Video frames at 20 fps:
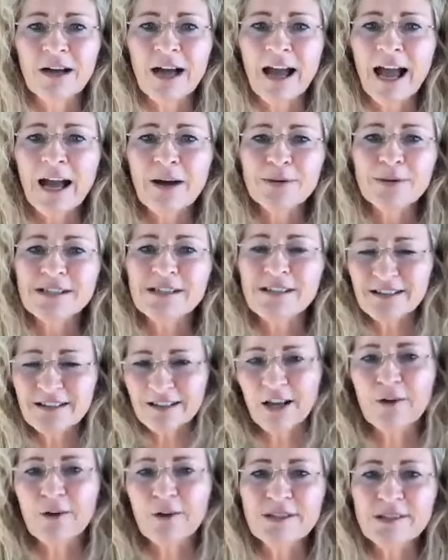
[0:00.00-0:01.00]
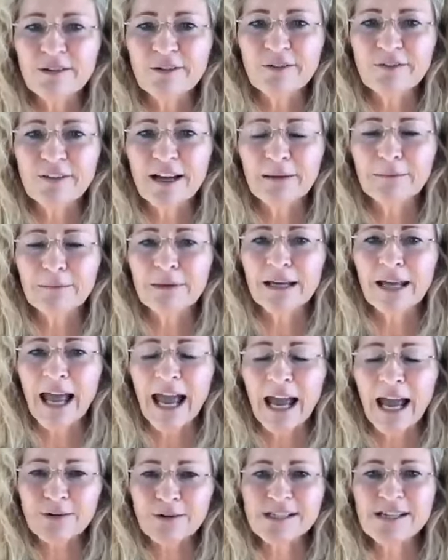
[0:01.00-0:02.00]
How is it going to affect me?
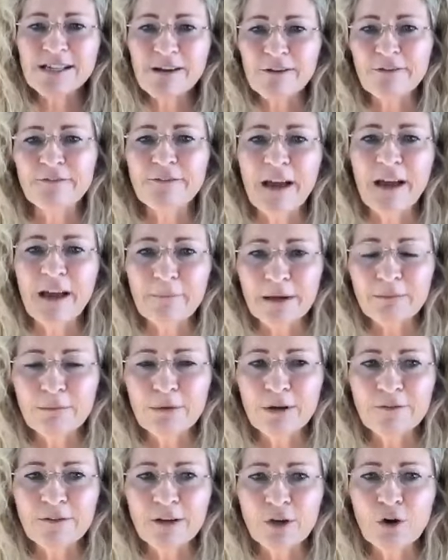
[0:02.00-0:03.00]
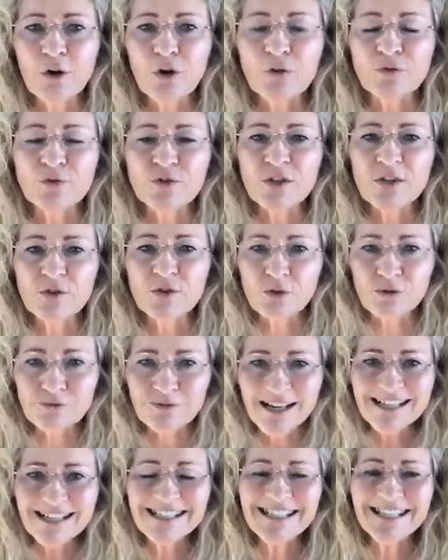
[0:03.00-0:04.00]
How does it affect me moving on? So there's
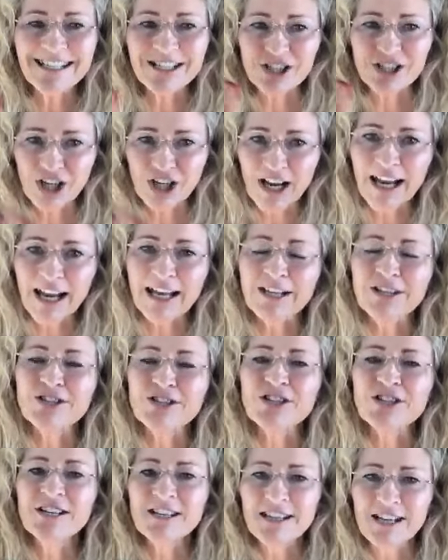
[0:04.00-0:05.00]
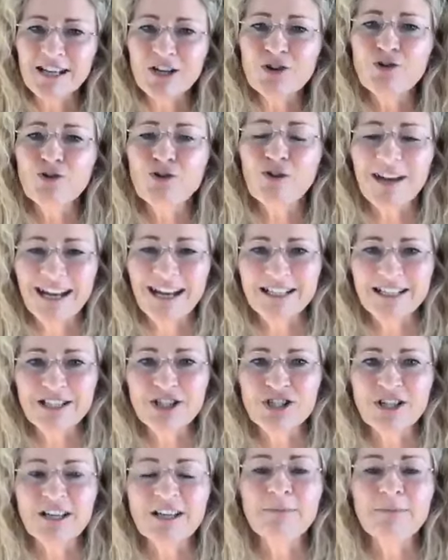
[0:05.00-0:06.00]
already a change in your
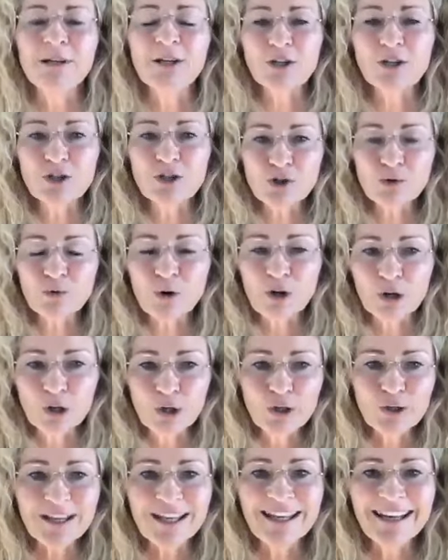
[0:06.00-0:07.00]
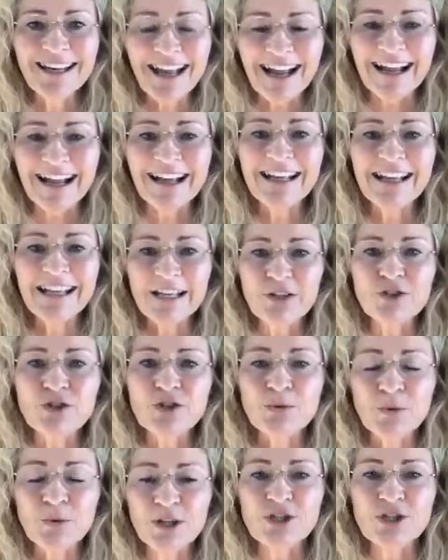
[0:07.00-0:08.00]
energy because you are looking at
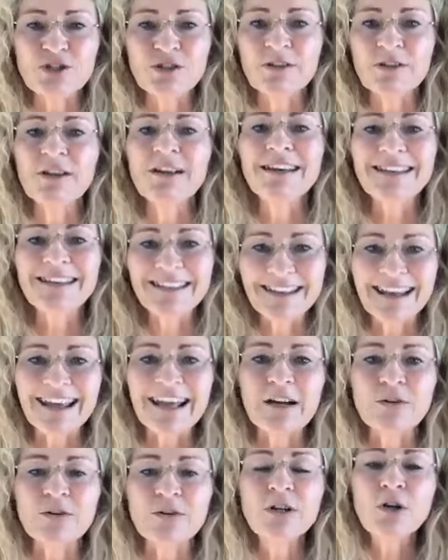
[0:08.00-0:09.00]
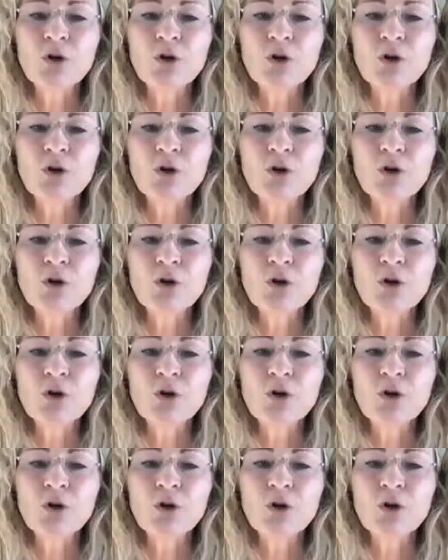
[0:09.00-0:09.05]
intuition now.